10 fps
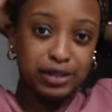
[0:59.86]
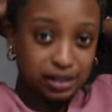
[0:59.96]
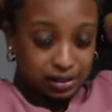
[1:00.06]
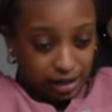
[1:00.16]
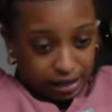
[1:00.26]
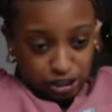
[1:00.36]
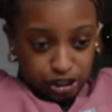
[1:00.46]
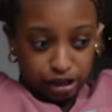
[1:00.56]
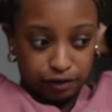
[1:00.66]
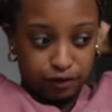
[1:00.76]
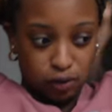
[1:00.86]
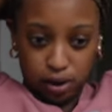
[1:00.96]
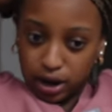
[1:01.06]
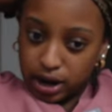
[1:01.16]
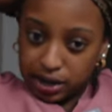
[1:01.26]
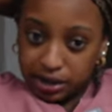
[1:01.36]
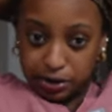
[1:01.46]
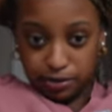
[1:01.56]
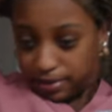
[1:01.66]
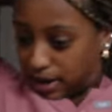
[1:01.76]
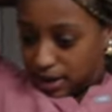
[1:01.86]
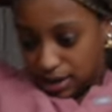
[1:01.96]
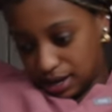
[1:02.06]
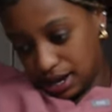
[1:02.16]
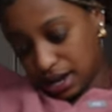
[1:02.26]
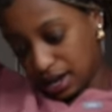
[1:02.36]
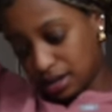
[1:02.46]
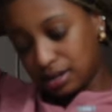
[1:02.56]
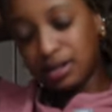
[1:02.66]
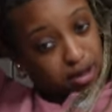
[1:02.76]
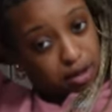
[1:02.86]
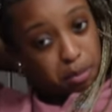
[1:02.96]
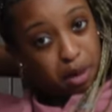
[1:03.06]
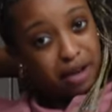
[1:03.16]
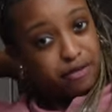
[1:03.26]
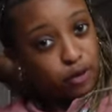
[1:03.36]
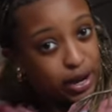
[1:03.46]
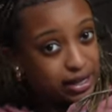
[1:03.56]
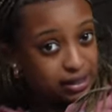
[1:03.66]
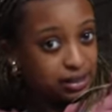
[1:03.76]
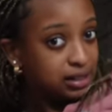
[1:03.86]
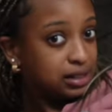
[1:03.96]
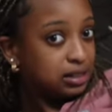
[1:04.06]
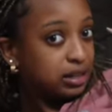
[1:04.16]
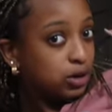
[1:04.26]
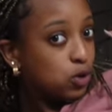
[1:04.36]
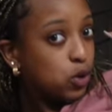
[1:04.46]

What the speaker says: was in lecture for a little bit and my voice is a little